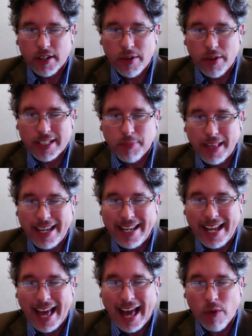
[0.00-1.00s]

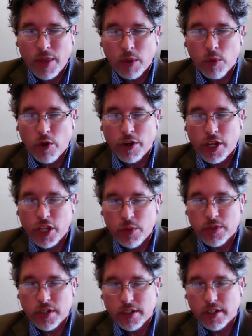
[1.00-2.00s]
explaining how they were going to
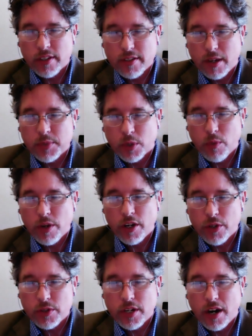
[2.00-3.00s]
use it in subsequent
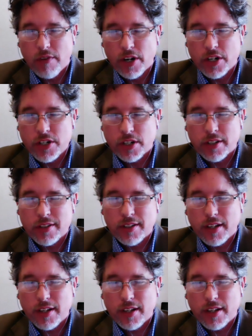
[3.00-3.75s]
news coverage. And it's